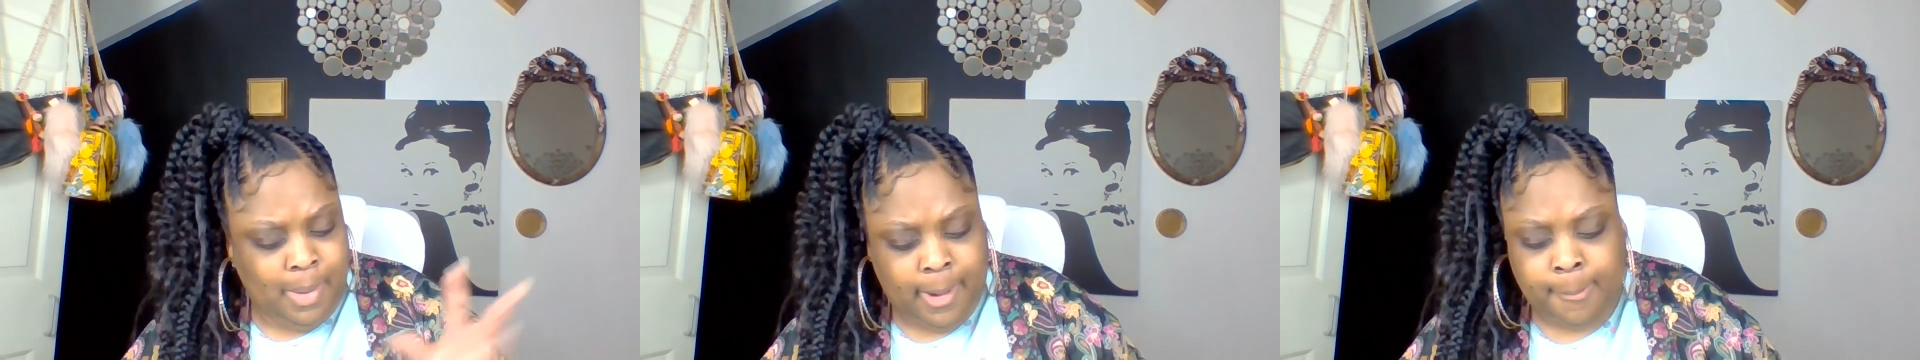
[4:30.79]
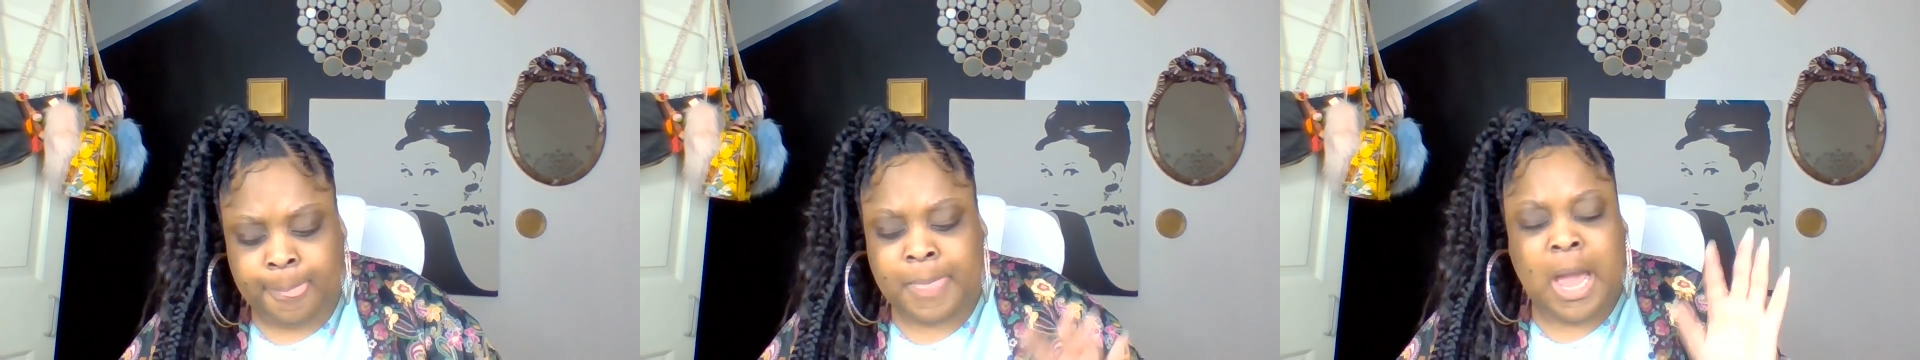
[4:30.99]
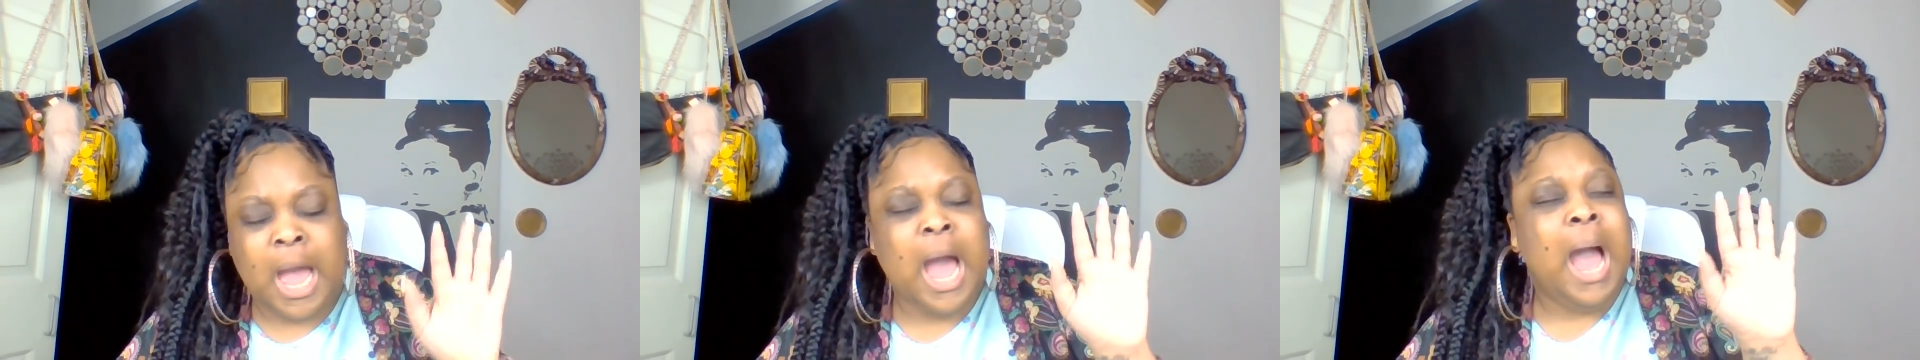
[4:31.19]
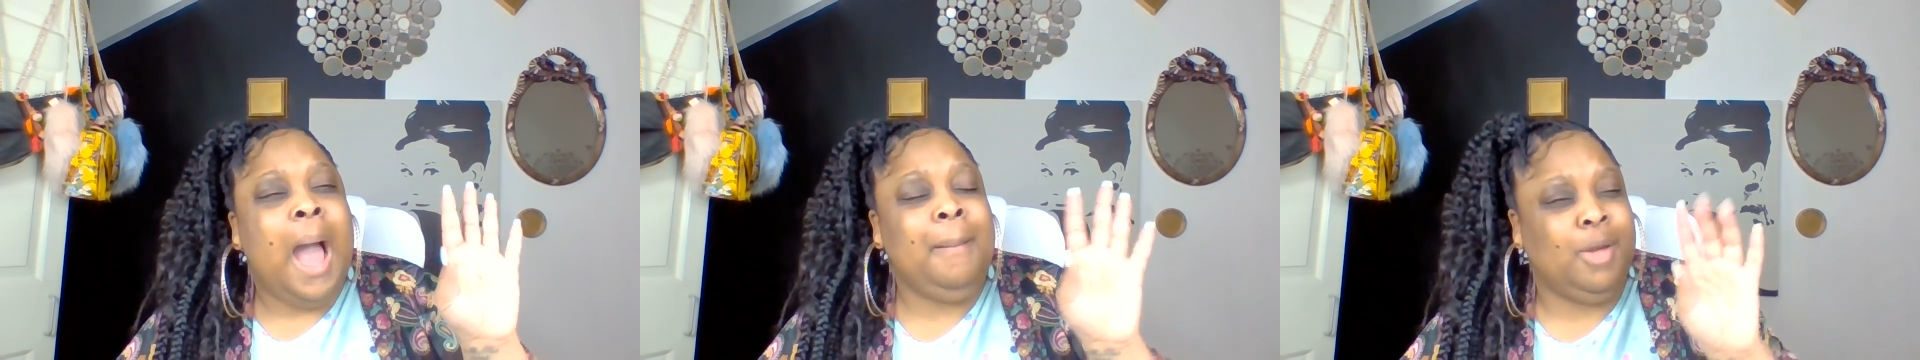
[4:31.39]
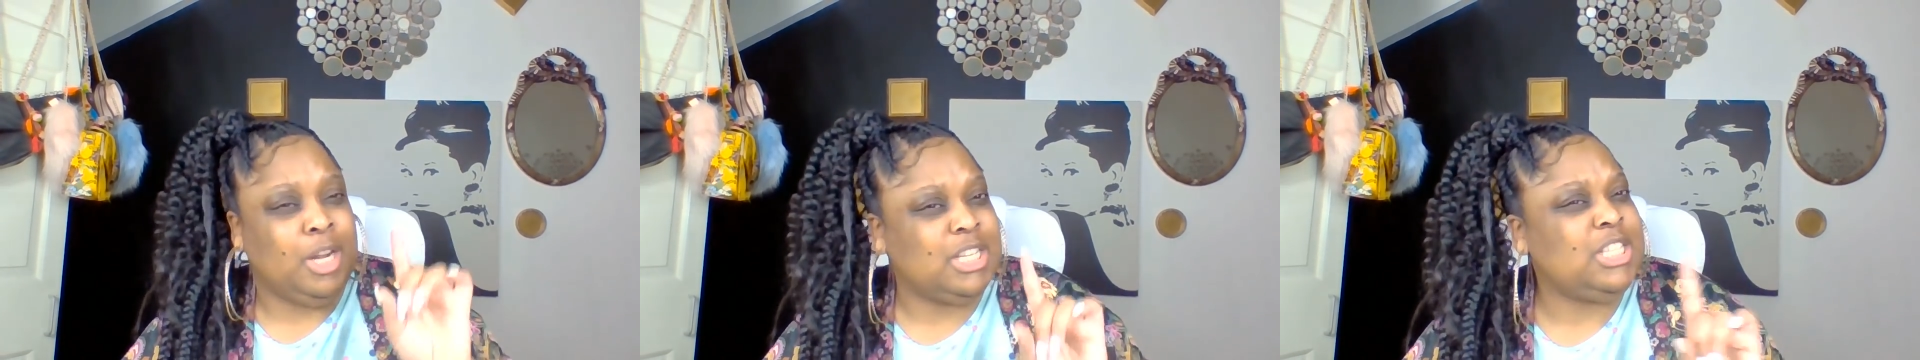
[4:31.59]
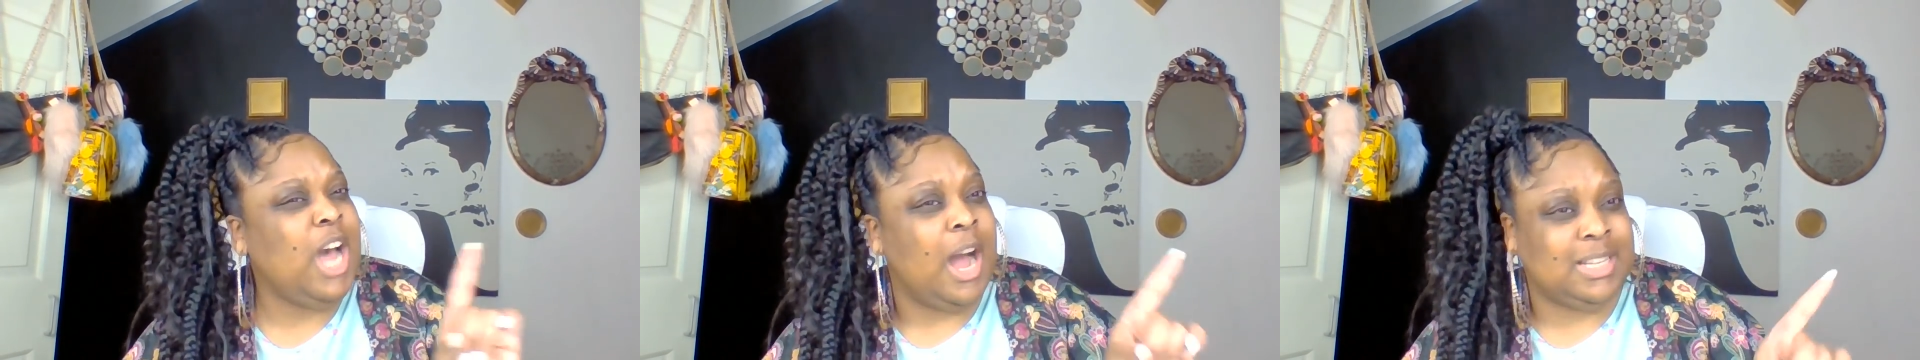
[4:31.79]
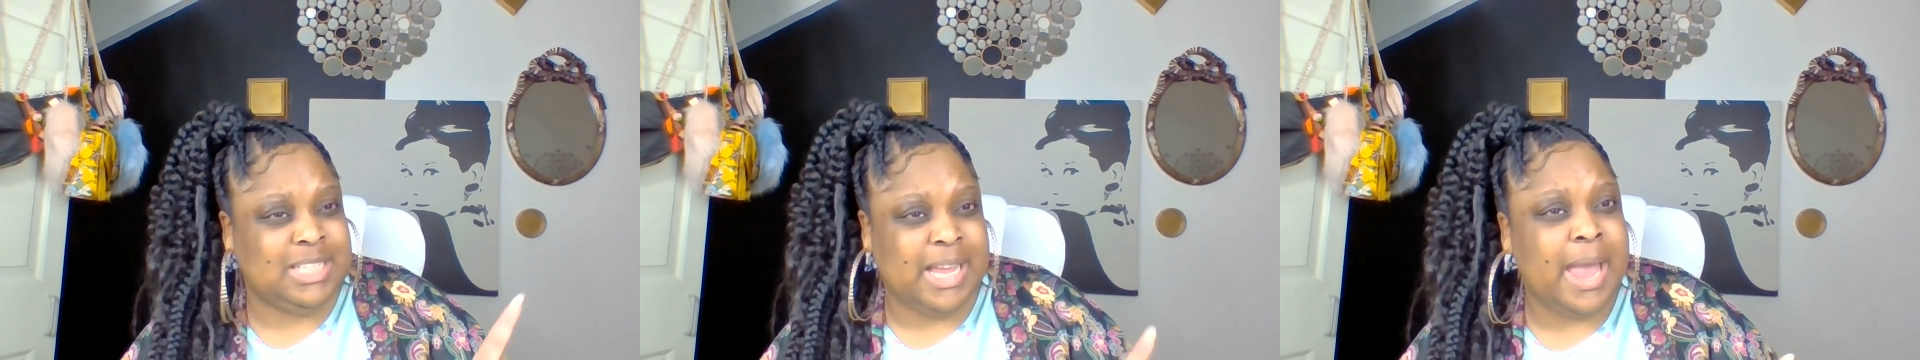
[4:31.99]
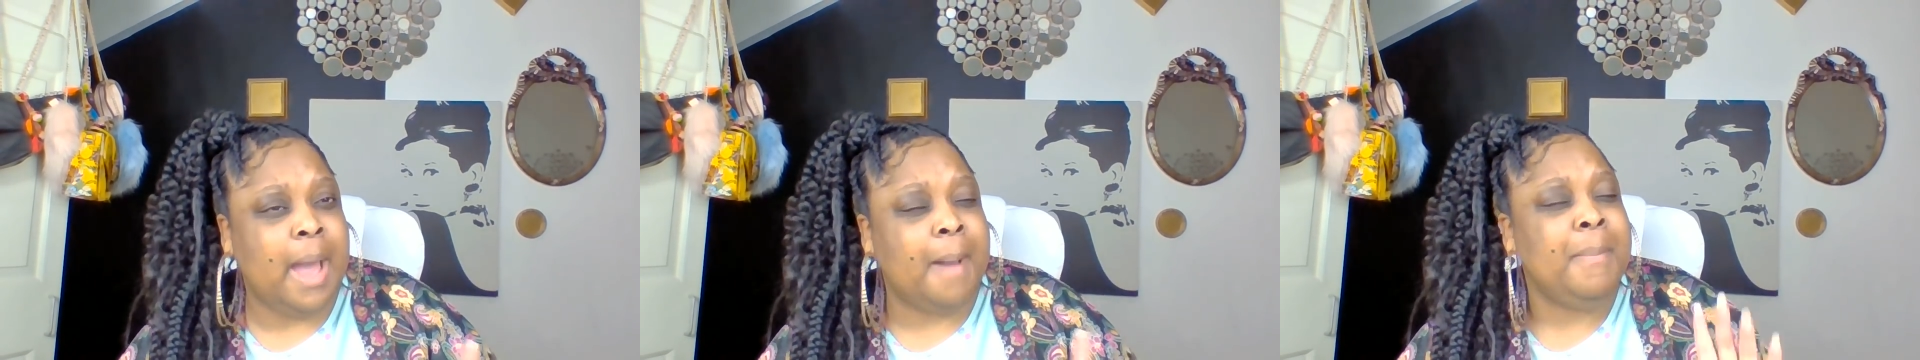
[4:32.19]
what? I'm gonna talk
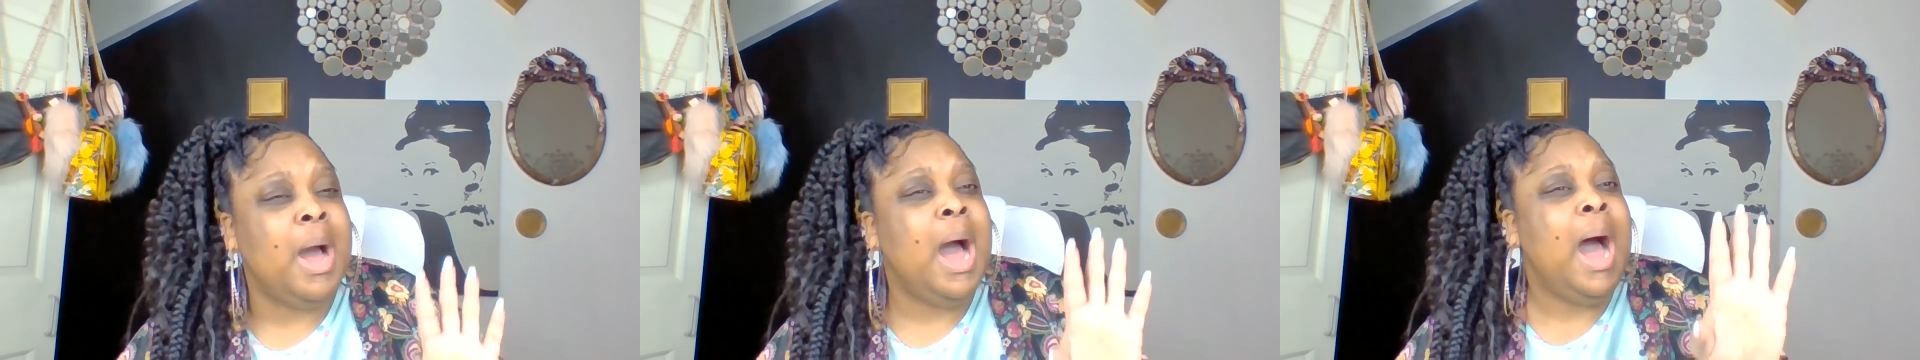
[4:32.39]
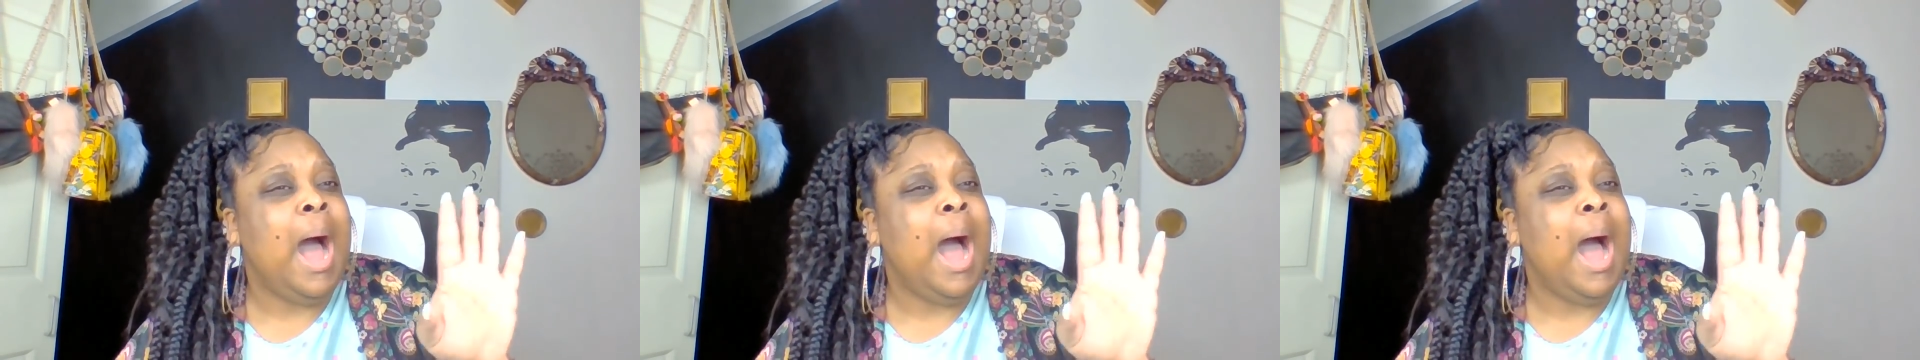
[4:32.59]
to him.